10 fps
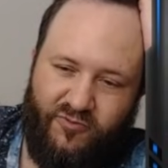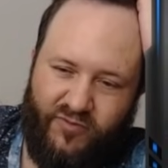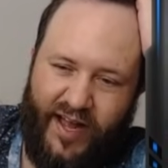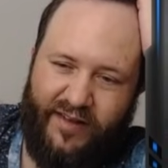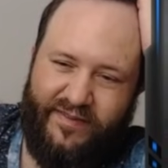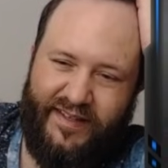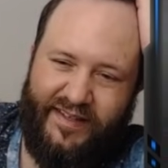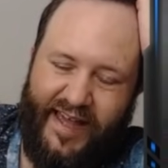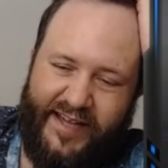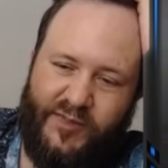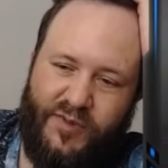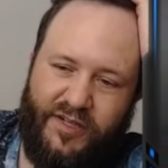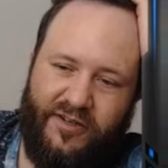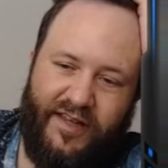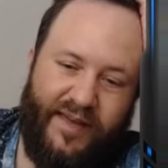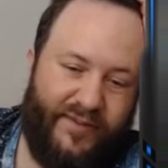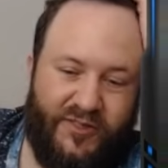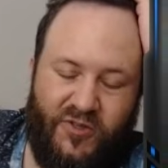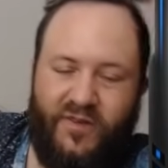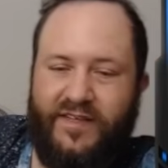not an expert early game
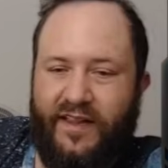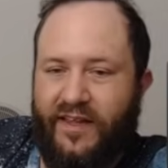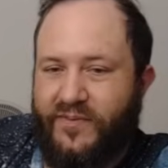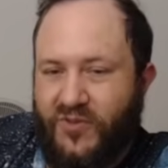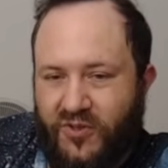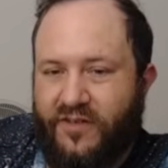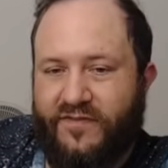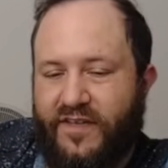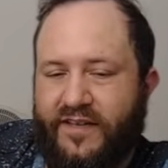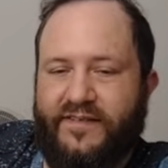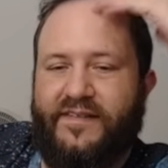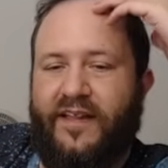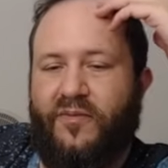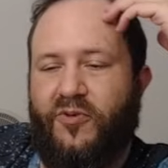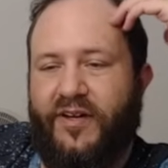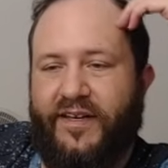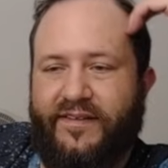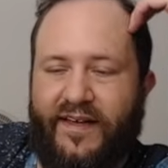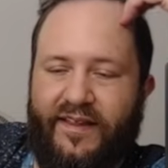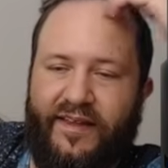control. Tele-Imps sort of does. Teleporting
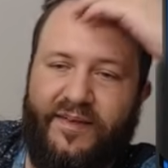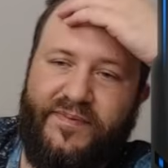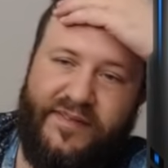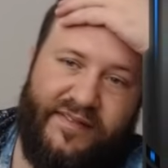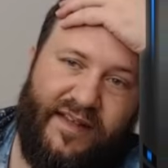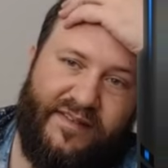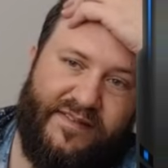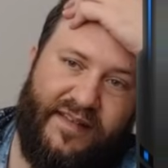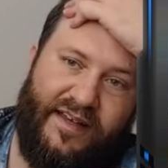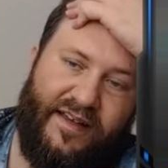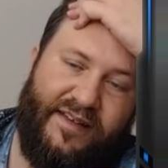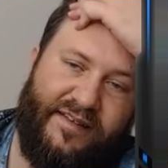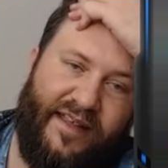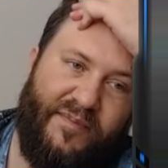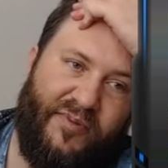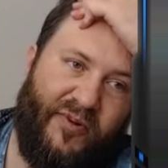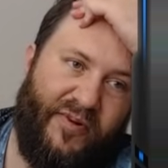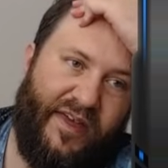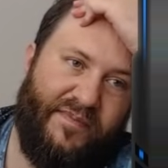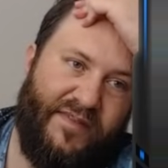and Deadly Imps does, uh, and Imp
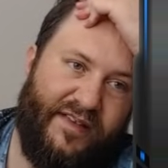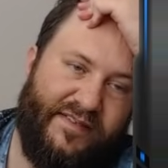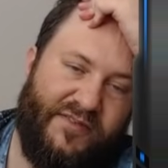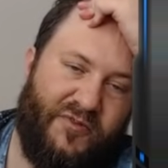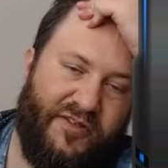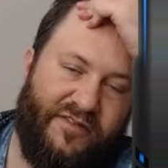Throwing Imp does sort